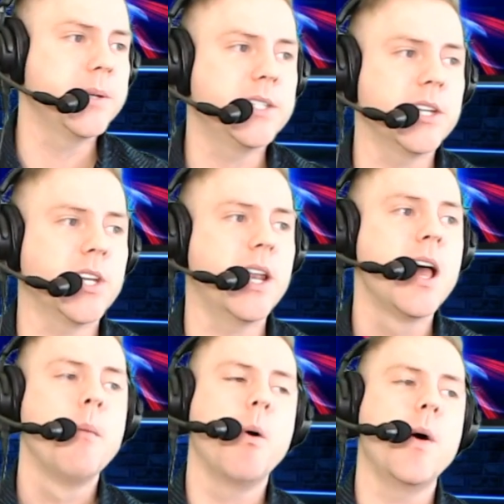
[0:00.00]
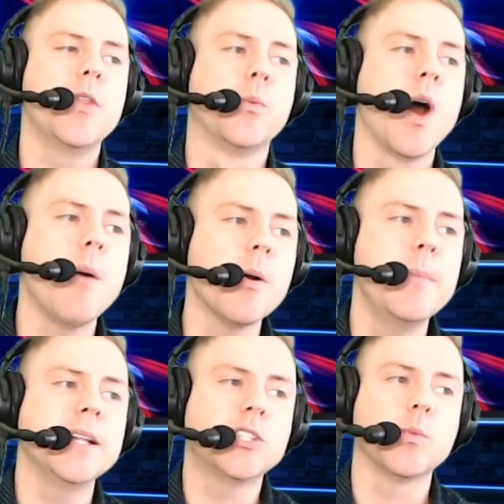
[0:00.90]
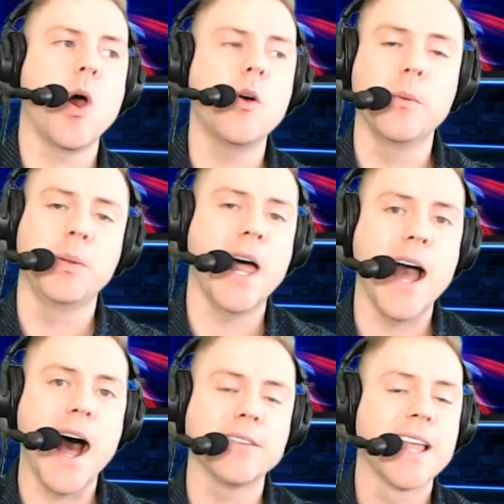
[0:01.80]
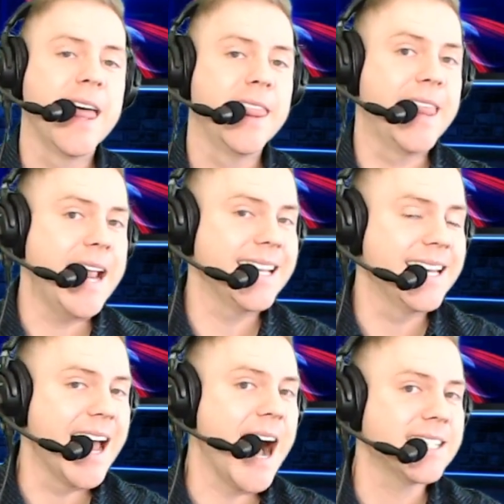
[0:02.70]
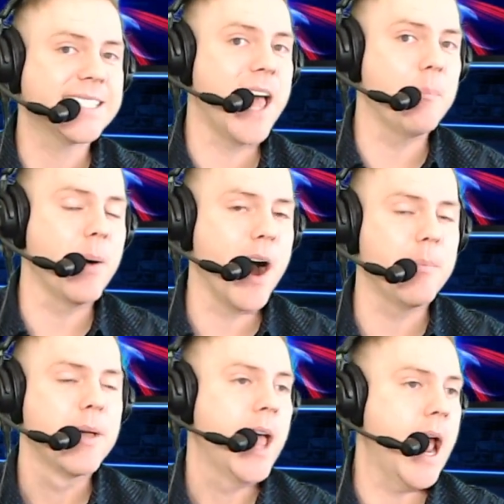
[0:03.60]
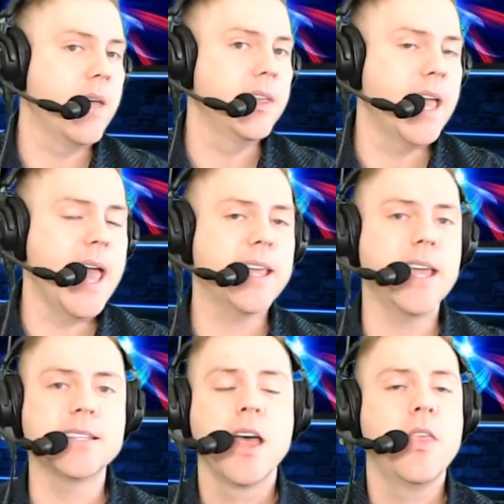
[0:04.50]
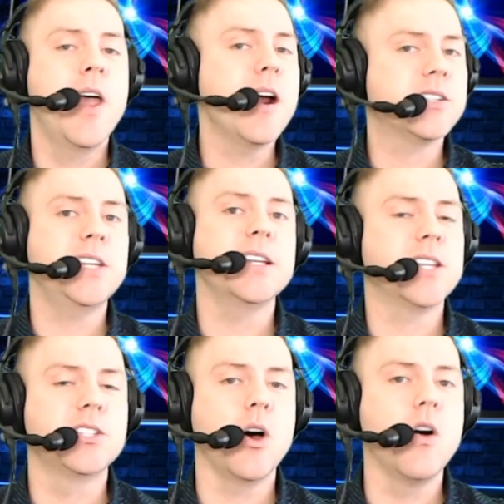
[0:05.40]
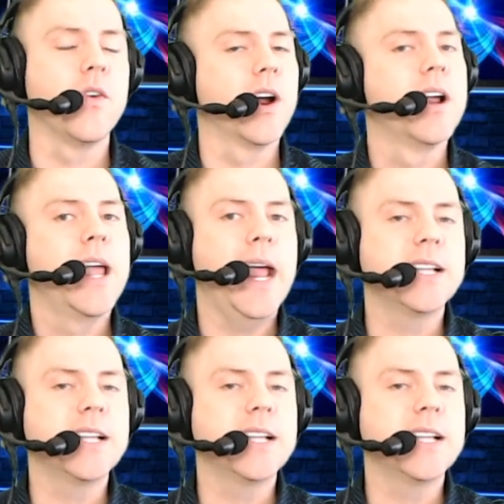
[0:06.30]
position, but when the rubber meets the road in the playoffs, they did not step up, and the Yankees, their season's over. It's